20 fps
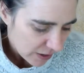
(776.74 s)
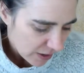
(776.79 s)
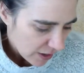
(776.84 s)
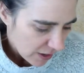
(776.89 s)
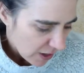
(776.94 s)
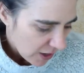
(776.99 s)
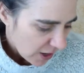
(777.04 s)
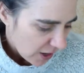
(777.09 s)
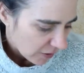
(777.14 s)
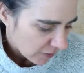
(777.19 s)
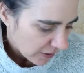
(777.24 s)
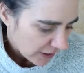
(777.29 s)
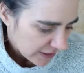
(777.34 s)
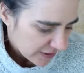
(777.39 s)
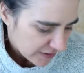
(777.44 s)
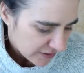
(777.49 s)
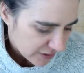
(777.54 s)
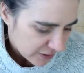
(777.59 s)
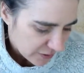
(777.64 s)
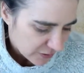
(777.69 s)
All right,
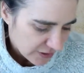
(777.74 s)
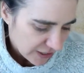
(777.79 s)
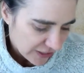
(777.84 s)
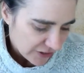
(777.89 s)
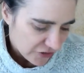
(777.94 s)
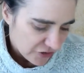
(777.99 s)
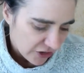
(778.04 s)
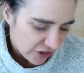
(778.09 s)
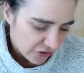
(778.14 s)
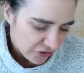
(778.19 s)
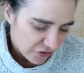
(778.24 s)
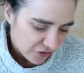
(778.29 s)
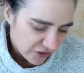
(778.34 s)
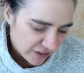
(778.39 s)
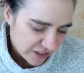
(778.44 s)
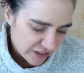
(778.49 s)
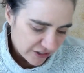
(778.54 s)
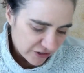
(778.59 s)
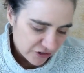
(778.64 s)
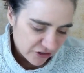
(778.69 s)
so digestion
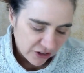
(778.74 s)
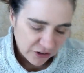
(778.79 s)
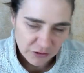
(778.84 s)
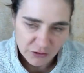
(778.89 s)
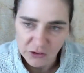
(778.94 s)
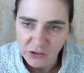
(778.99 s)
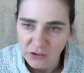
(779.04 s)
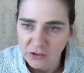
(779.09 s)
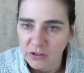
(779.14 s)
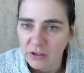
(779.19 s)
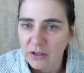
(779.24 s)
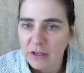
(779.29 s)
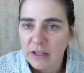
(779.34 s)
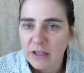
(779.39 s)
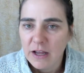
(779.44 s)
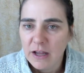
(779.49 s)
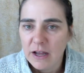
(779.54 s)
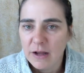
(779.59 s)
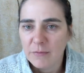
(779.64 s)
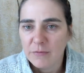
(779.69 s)
in general,
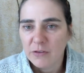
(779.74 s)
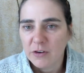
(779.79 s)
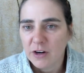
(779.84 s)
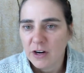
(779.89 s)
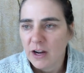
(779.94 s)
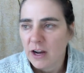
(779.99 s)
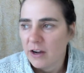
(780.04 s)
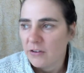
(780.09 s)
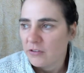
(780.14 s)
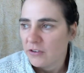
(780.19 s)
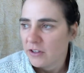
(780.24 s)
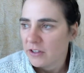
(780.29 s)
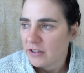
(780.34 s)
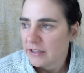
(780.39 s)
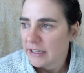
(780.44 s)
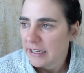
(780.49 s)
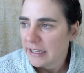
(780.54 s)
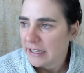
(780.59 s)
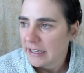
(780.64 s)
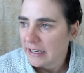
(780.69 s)
for Kapha, they
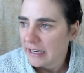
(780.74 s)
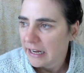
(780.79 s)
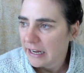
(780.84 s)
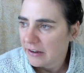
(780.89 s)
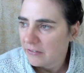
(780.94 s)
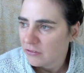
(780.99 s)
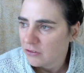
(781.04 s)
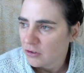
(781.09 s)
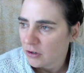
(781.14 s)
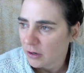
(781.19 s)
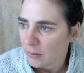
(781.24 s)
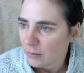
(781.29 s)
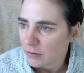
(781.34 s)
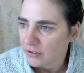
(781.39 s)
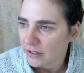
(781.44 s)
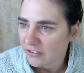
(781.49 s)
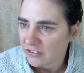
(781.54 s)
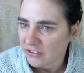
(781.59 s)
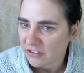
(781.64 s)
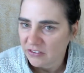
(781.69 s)
can have trouble
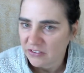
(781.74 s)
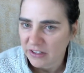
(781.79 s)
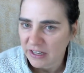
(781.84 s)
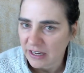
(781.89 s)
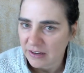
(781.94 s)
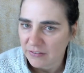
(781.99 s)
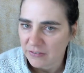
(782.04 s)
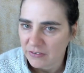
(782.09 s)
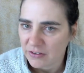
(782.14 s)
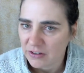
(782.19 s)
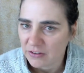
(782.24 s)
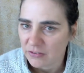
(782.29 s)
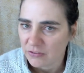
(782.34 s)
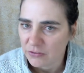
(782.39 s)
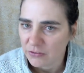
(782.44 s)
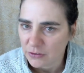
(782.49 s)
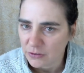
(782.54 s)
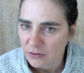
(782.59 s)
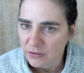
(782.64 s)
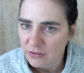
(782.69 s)
digesting heavier
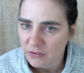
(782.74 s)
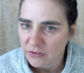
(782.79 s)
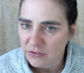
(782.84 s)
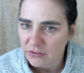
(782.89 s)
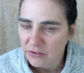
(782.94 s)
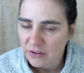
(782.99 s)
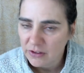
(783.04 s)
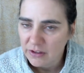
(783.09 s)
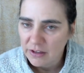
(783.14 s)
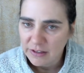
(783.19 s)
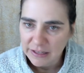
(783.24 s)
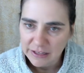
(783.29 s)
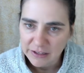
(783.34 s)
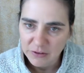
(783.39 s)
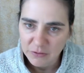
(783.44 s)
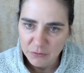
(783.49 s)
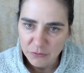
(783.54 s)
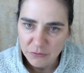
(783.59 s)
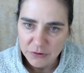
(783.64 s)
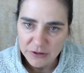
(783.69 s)
foods. That
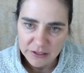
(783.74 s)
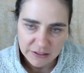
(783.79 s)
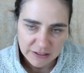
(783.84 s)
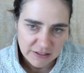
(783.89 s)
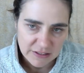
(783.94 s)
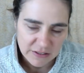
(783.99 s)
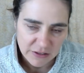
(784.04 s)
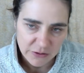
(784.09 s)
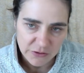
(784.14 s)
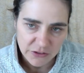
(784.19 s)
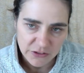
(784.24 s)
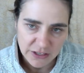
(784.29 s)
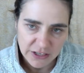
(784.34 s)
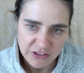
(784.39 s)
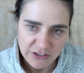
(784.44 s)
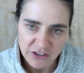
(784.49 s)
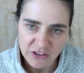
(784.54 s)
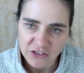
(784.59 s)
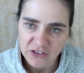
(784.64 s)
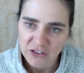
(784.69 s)
can really slow their digestion